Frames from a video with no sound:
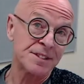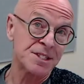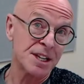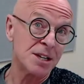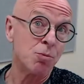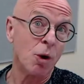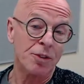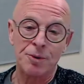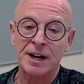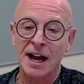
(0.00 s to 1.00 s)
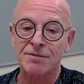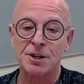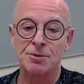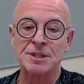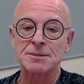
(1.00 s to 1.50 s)
to see what the recovery
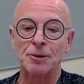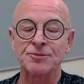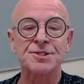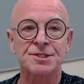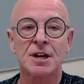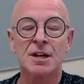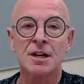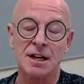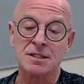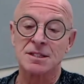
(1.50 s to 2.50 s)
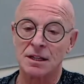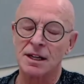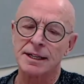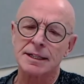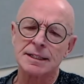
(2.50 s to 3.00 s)
response is like.